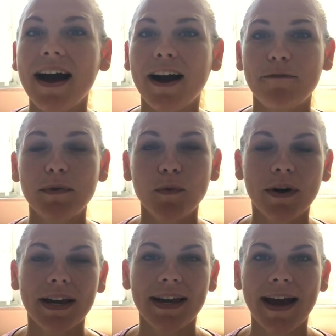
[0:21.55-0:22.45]
I've been
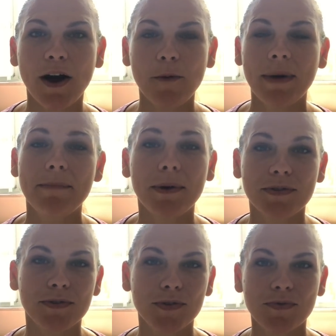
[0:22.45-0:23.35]
working out my
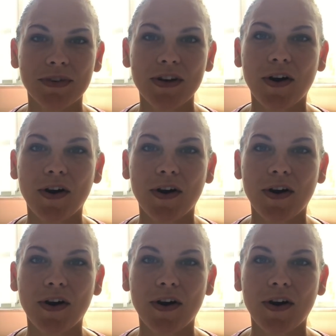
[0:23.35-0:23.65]
muscles really